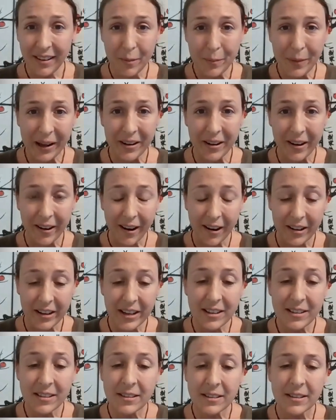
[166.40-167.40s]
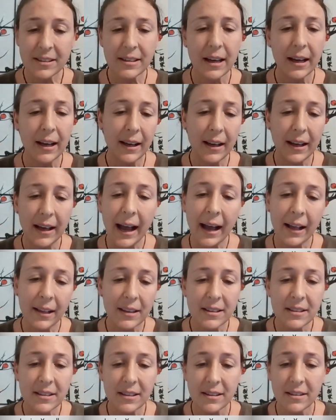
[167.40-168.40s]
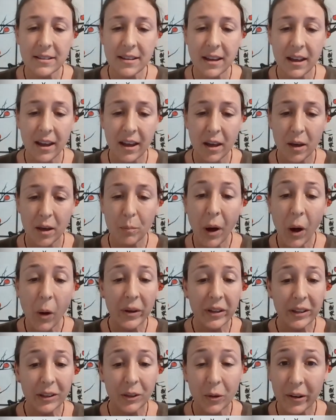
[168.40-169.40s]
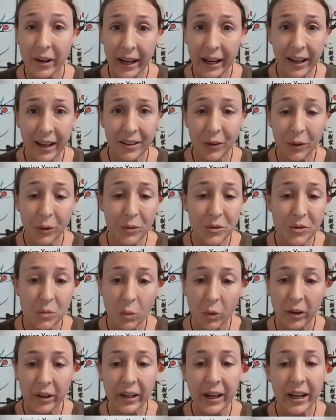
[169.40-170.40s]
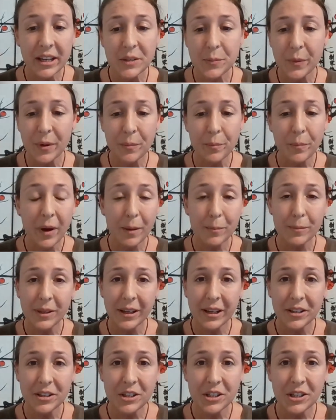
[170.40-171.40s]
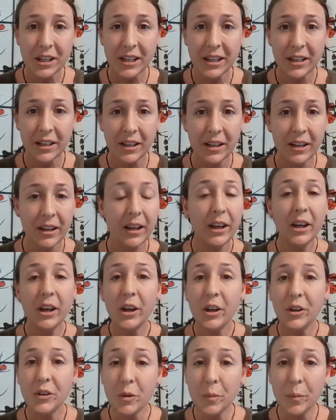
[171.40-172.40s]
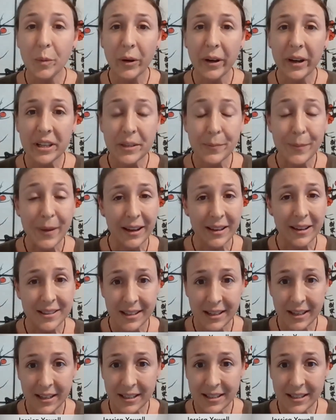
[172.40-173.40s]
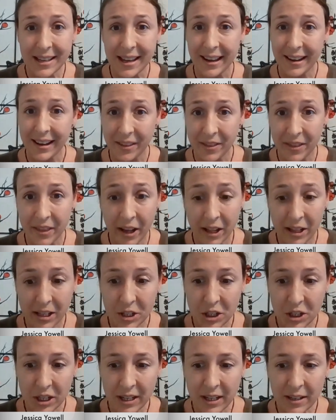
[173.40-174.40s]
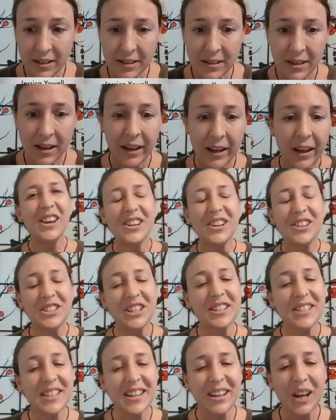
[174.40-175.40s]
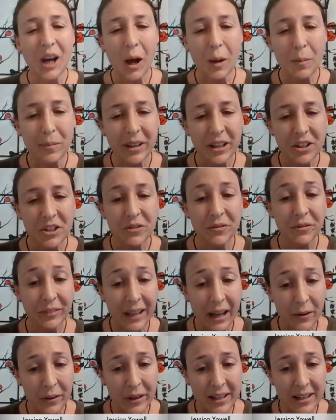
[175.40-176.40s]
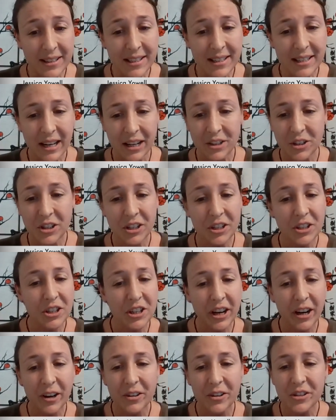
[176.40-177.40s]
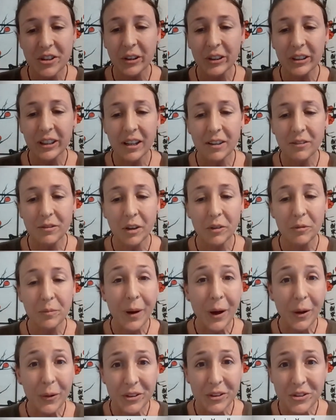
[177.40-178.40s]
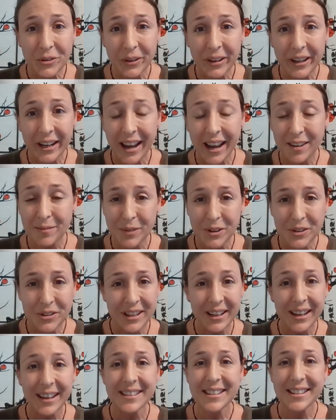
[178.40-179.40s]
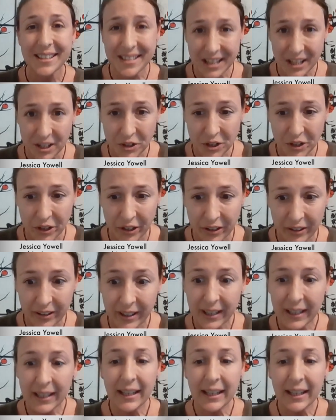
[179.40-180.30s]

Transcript: about our artists. Alice is a poet laureate whose work has been published in numerous magazines and anthologies. She's an accomplished flautist, and she shares her love of poetry and music as a teacher,